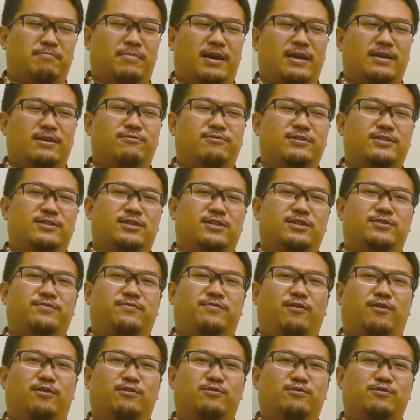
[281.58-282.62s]
research
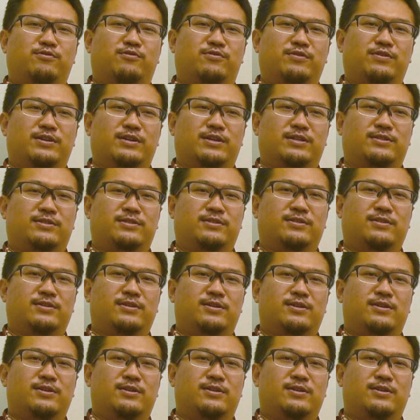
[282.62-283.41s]
for 2-3 years.